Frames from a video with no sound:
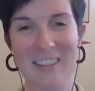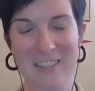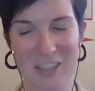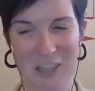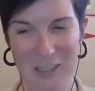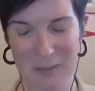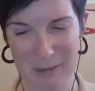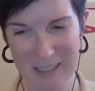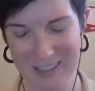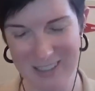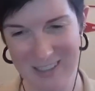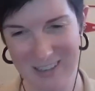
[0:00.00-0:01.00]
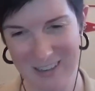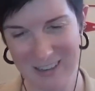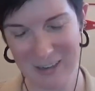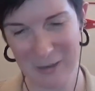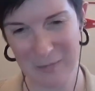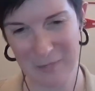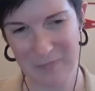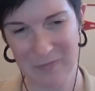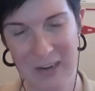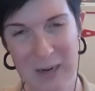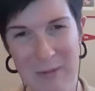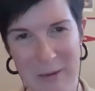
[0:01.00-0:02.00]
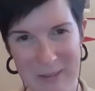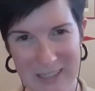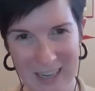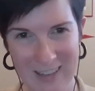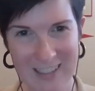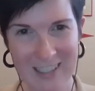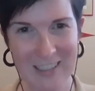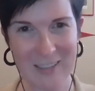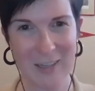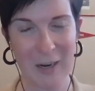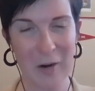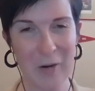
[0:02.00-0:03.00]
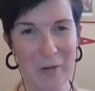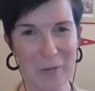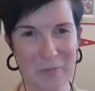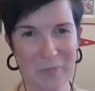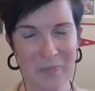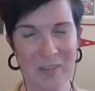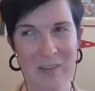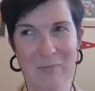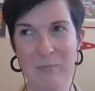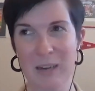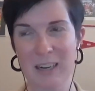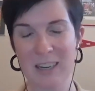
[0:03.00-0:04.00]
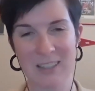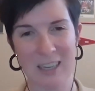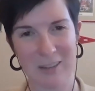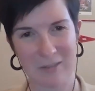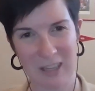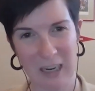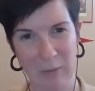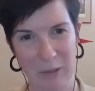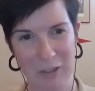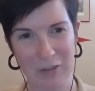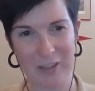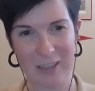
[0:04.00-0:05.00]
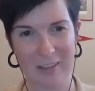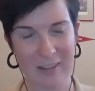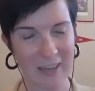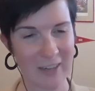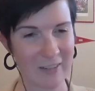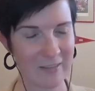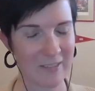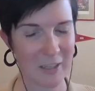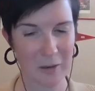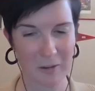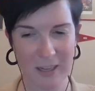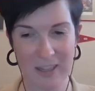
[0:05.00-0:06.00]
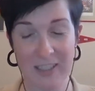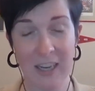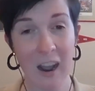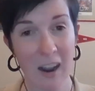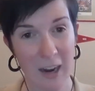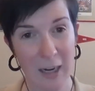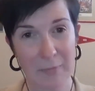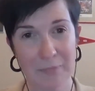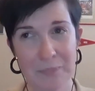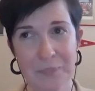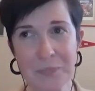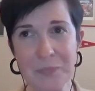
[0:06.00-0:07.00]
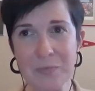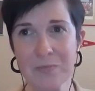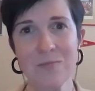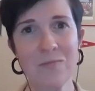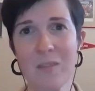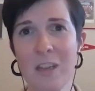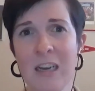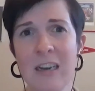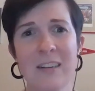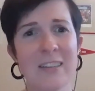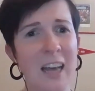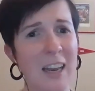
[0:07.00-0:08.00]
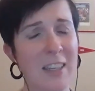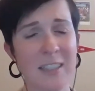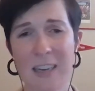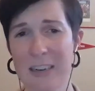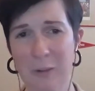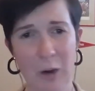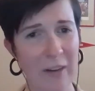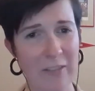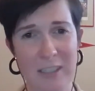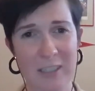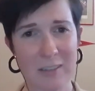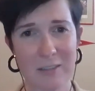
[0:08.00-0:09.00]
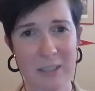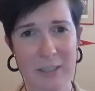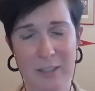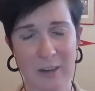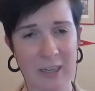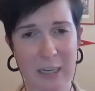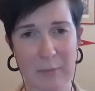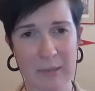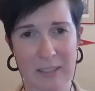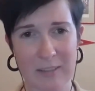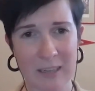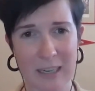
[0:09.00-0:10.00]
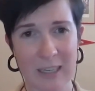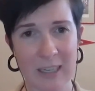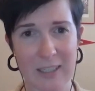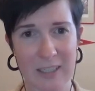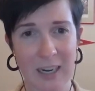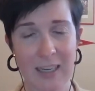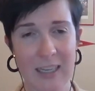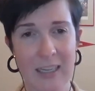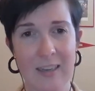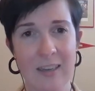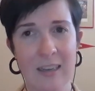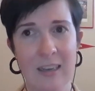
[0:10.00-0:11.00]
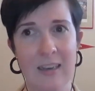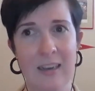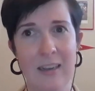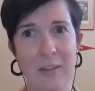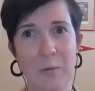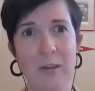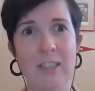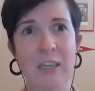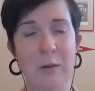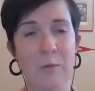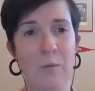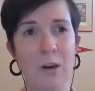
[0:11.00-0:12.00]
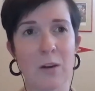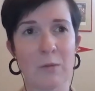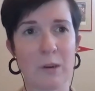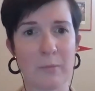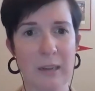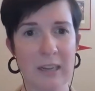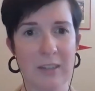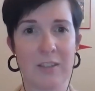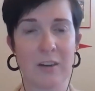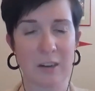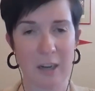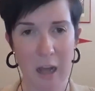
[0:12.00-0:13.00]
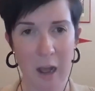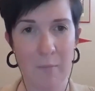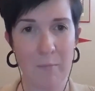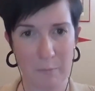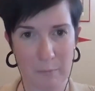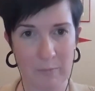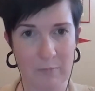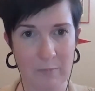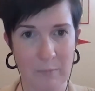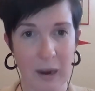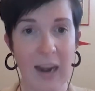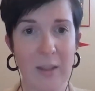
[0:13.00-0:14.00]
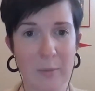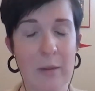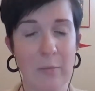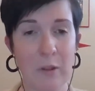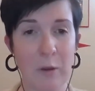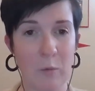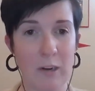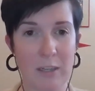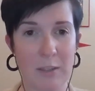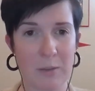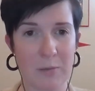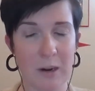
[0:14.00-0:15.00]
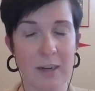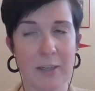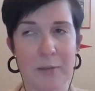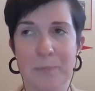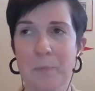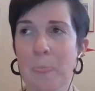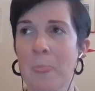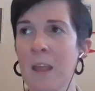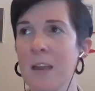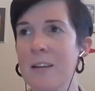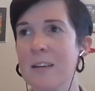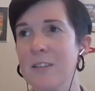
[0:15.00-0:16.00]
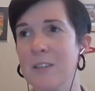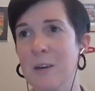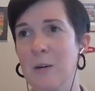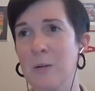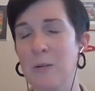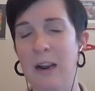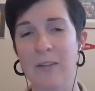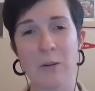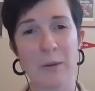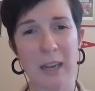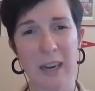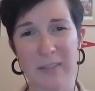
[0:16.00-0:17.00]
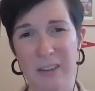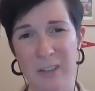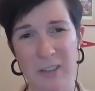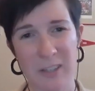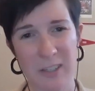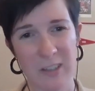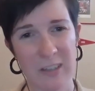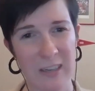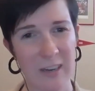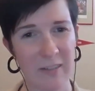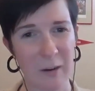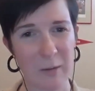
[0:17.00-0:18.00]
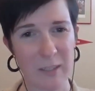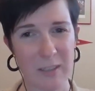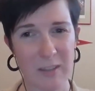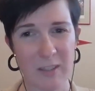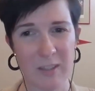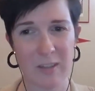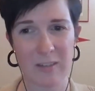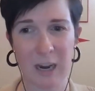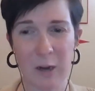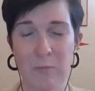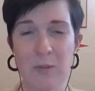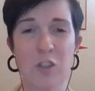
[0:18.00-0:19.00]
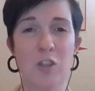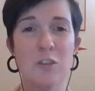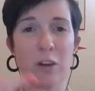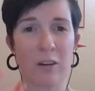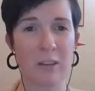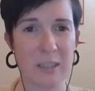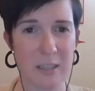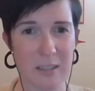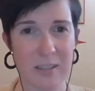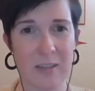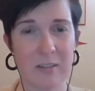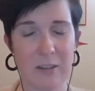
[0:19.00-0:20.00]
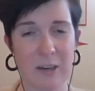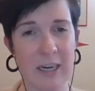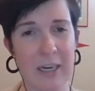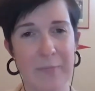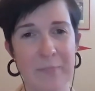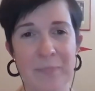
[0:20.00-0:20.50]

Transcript: adjustment. Family was sad to see us go, but excited for the opportunity. At the time, not a ton of craft distilleries starting up in Kentucky. And the ones that were being started up by the people that wanted to run them. And so everyone kind of understood if I was to help start a distillery,